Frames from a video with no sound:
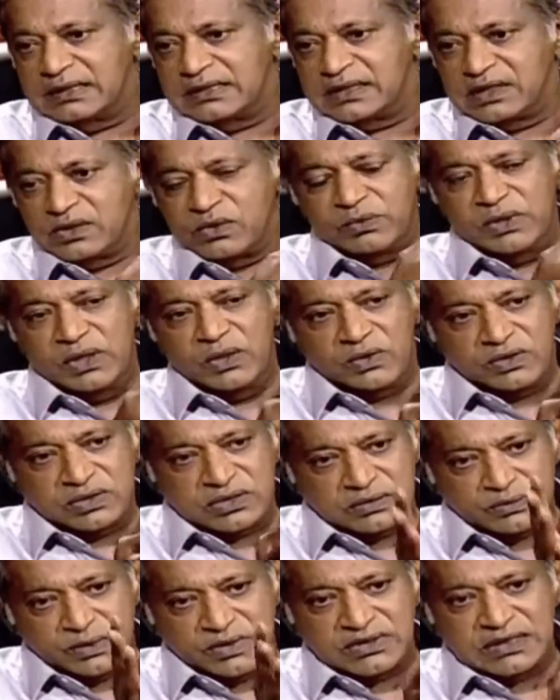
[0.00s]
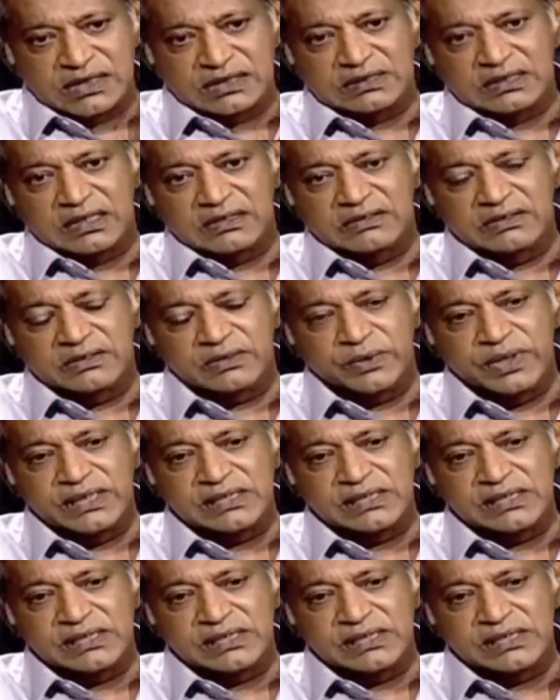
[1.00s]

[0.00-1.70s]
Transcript: and so we lost, what, six hundred to